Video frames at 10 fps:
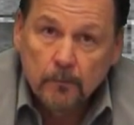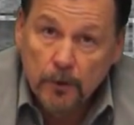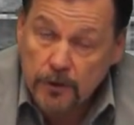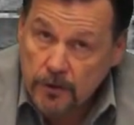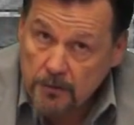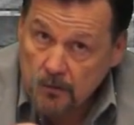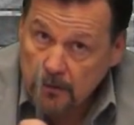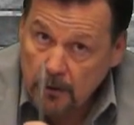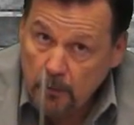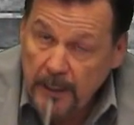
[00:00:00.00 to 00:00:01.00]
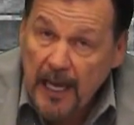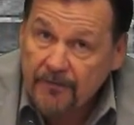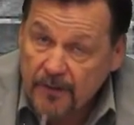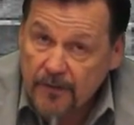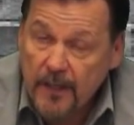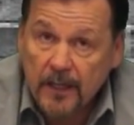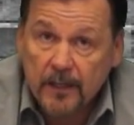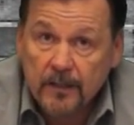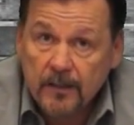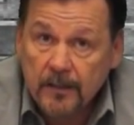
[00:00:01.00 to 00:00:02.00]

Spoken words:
which you would have to think